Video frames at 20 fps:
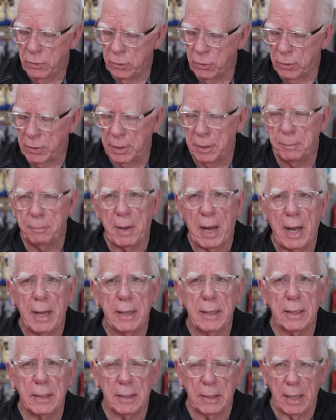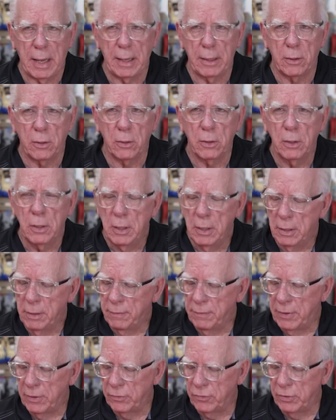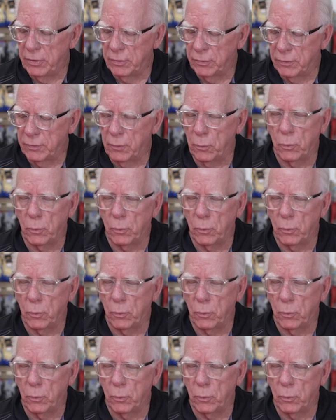You can buy it later. This is